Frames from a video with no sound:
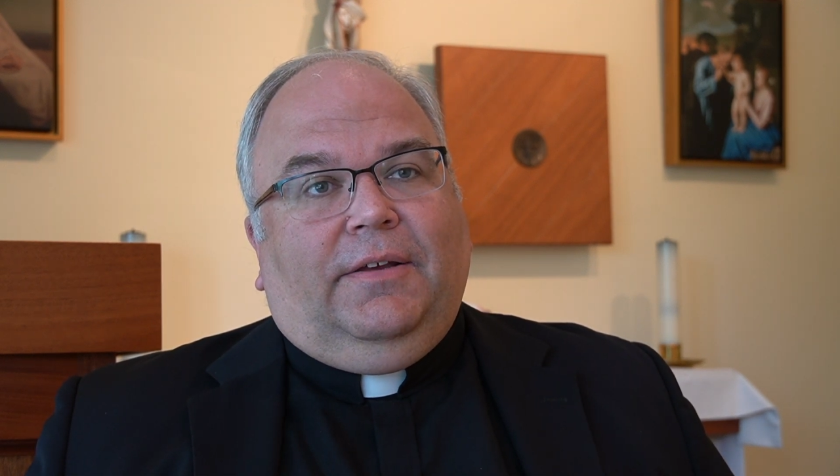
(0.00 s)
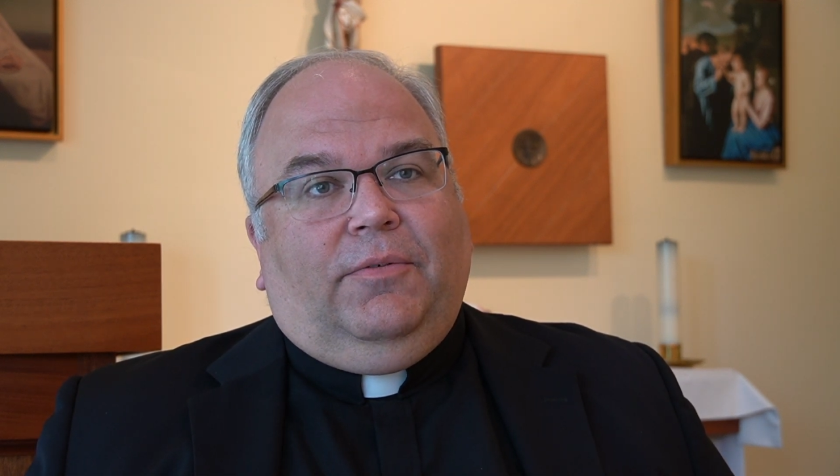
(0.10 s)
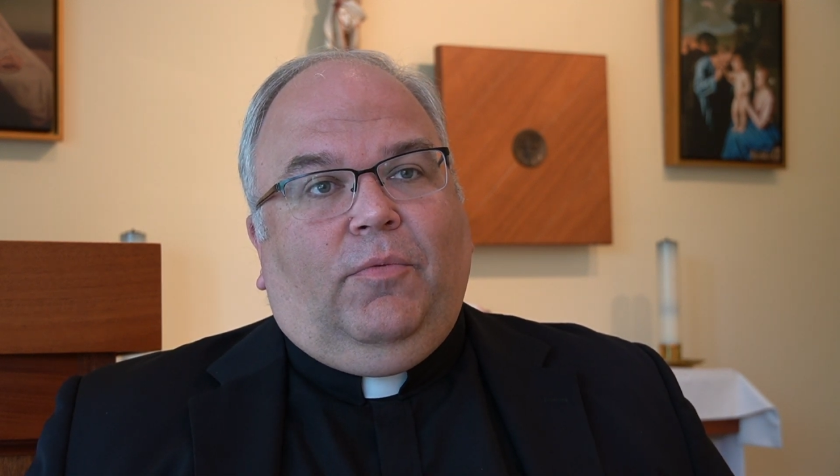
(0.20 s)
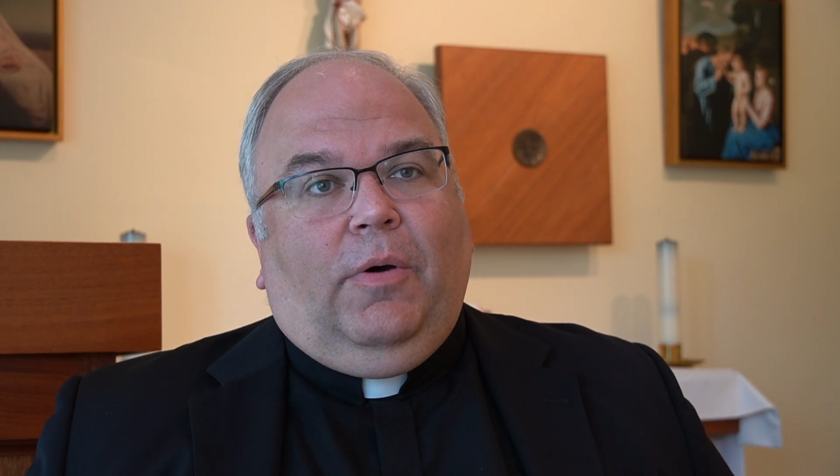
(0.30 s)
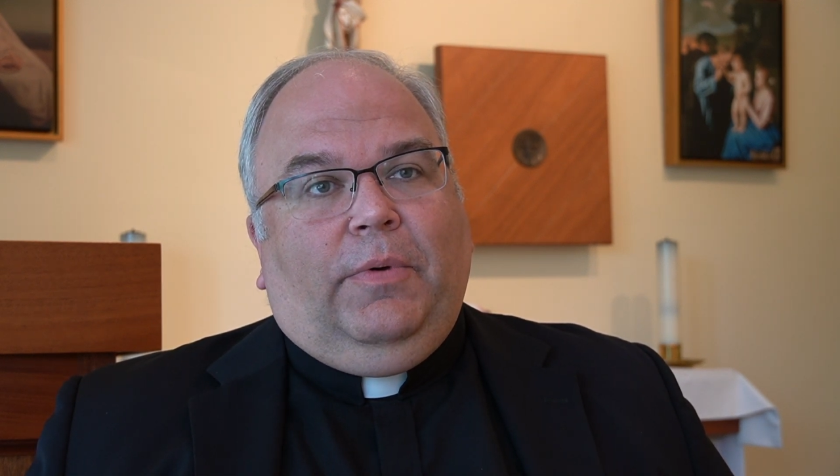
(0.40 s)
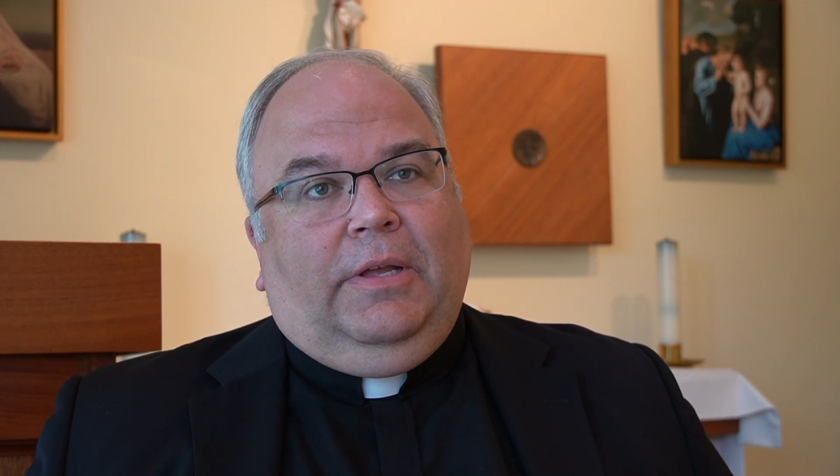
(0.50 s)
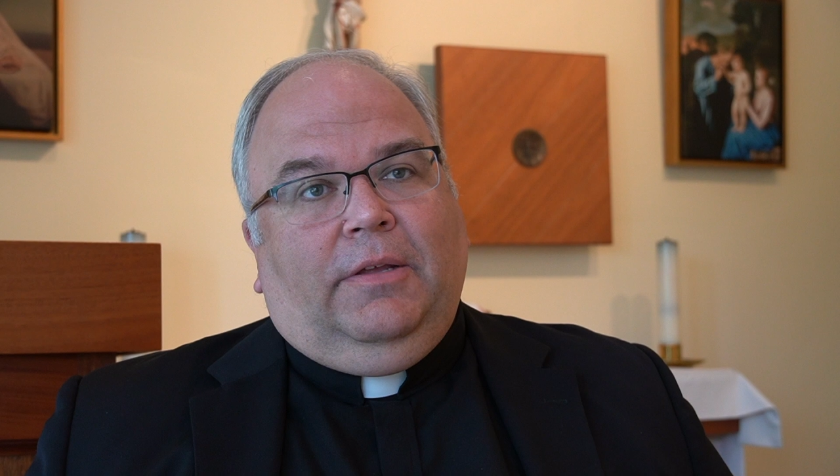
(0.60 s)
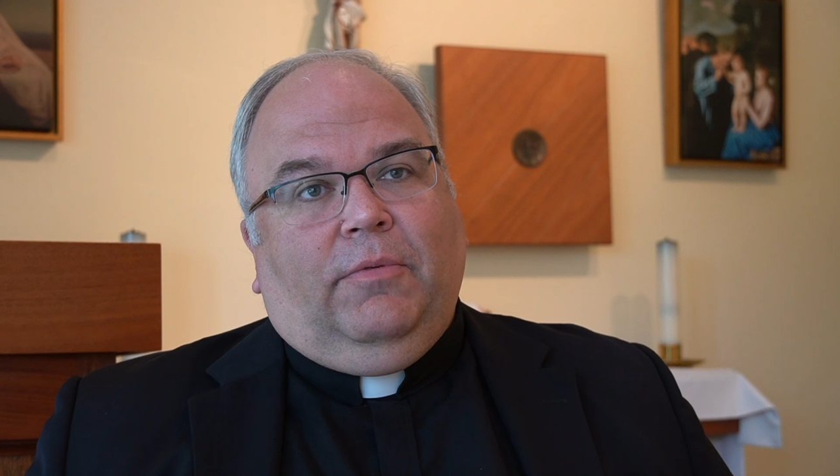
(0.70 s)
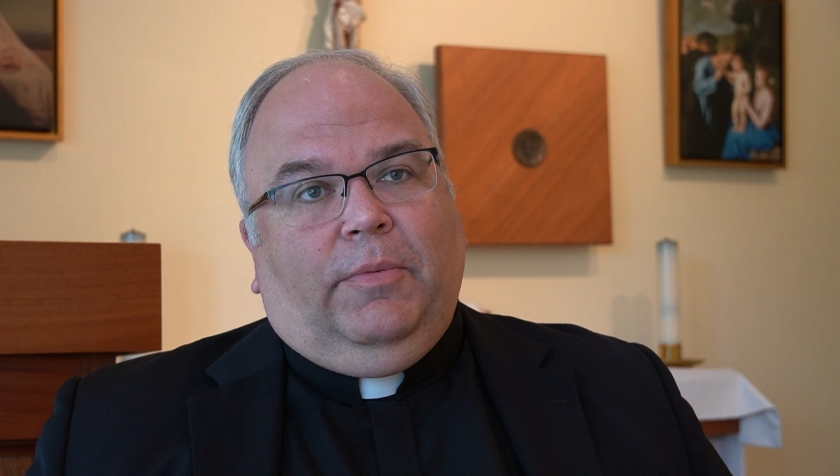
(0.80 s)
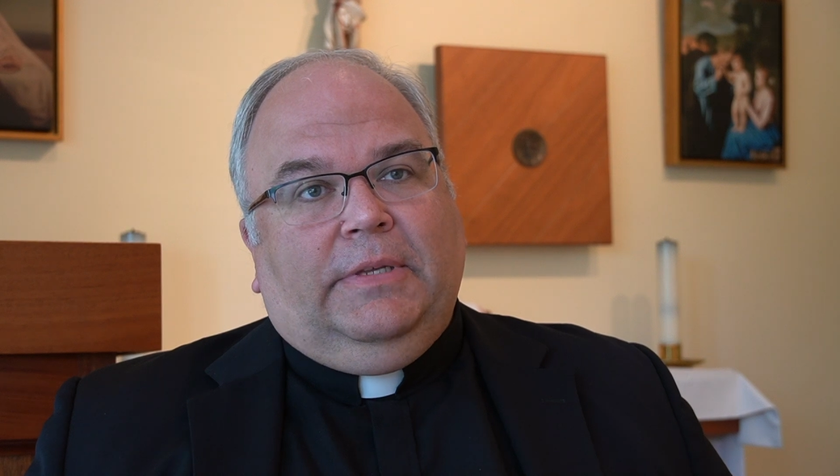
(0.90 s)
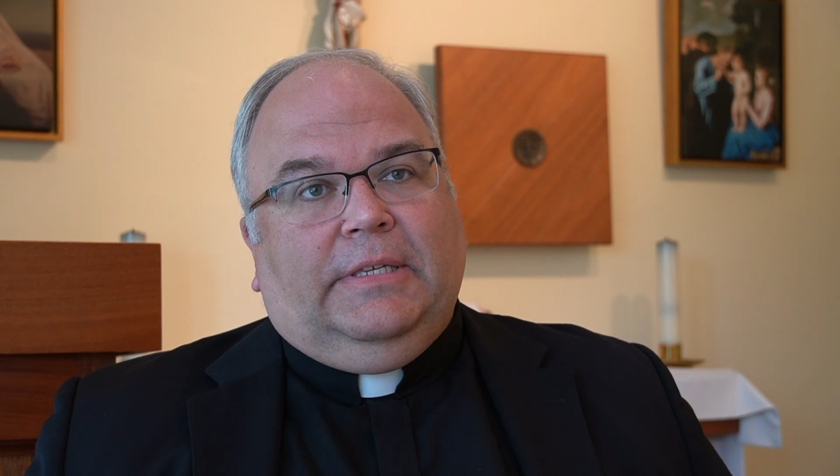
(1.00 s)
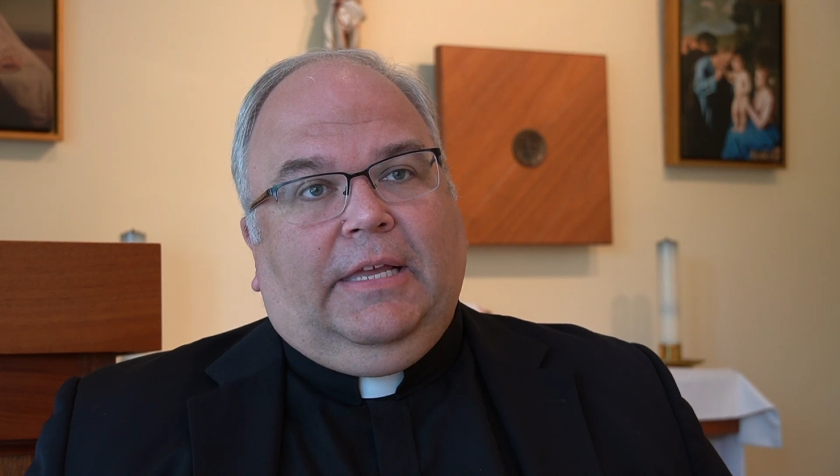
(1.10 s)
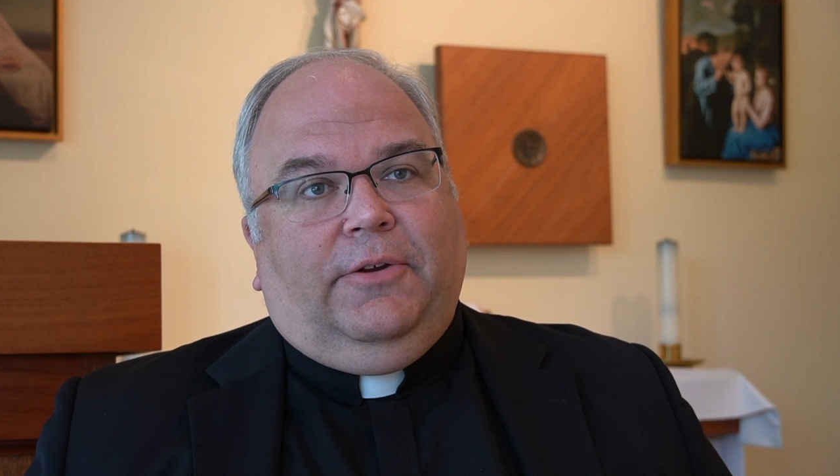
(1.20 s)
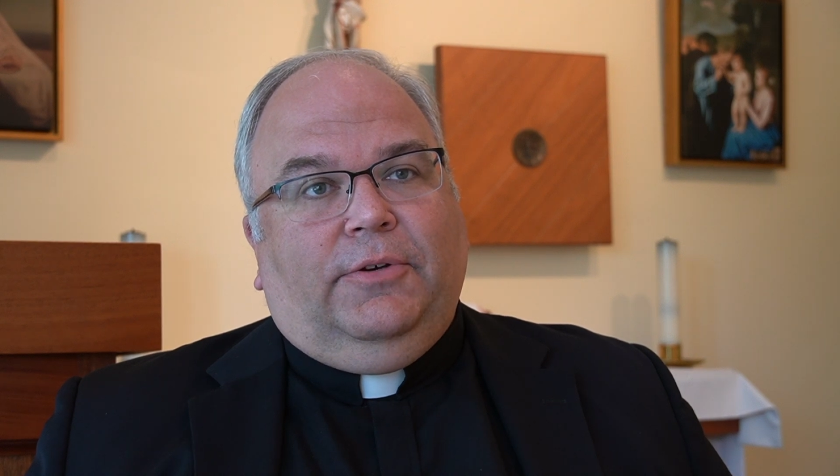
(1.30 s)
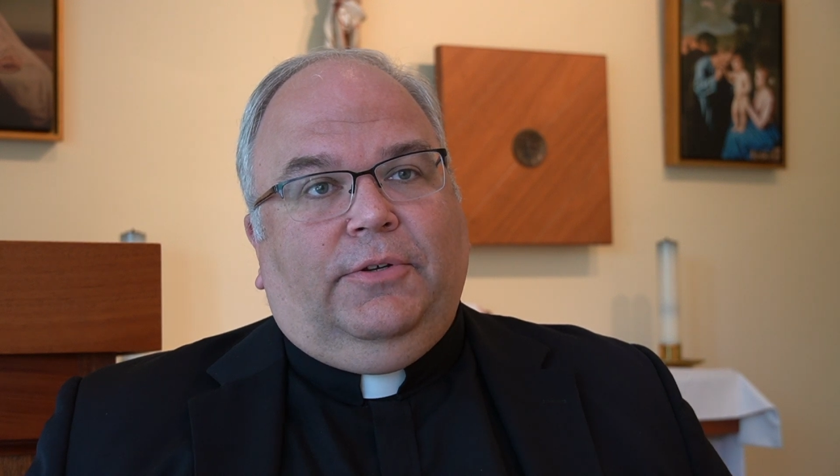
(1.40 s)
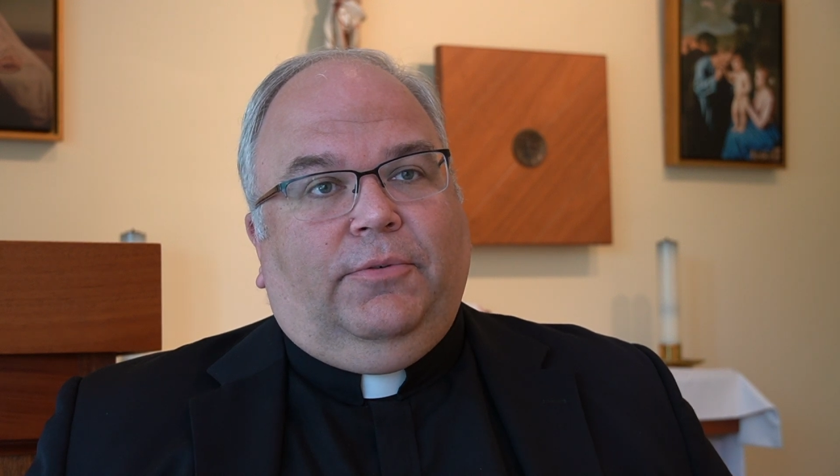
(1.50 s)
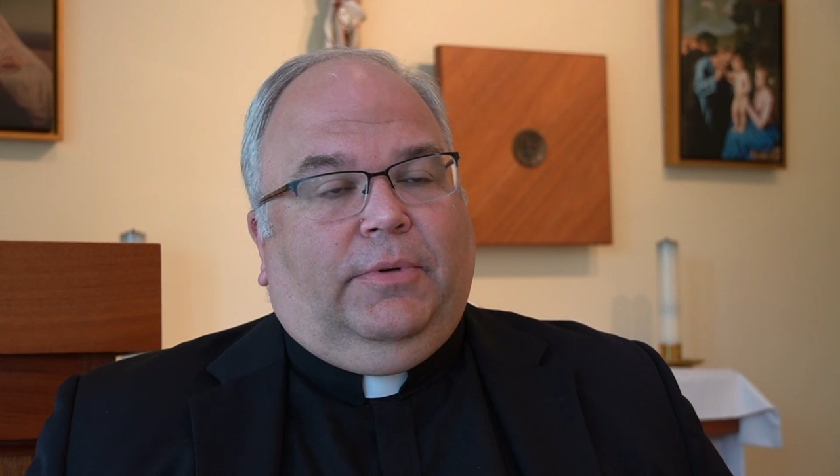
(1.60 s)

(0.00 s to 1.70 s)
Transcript: what we say or do,